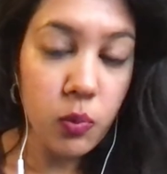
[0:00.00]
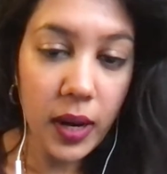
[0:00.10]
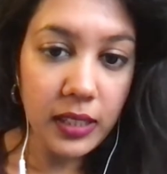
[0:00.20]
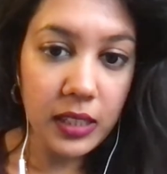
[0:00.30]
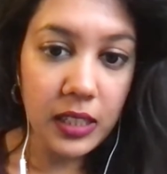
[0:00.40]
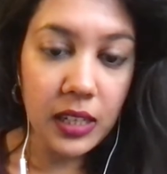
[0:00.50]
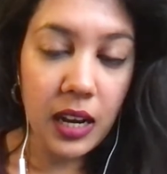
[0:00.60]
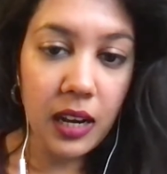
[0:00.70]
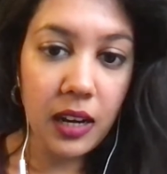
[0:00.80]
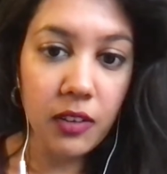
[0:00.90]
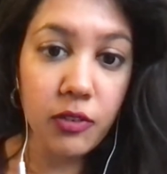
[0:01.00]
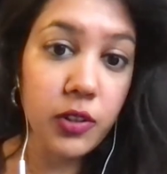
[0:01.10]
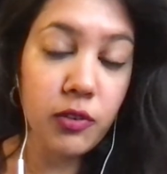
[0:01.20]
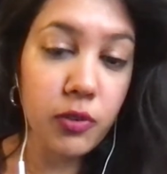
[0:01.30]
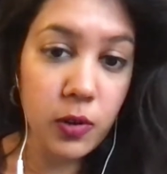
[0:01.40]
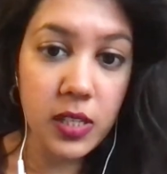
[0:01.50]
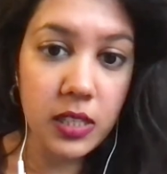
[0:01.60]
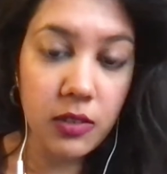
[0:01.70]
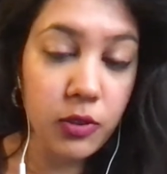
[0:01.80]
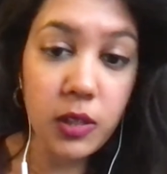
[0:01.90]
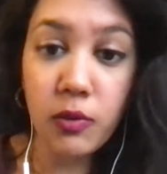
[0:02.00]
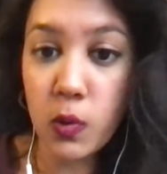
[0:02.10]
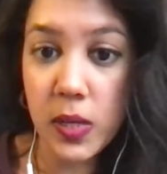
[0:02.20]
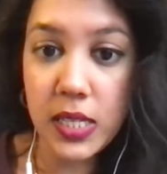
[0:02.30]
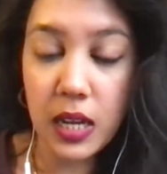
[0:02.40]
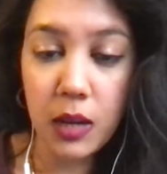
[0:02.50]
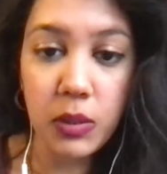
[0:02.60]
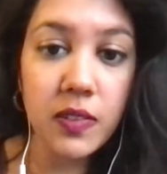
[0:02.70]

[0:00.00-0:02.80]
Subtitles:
ready for the first time.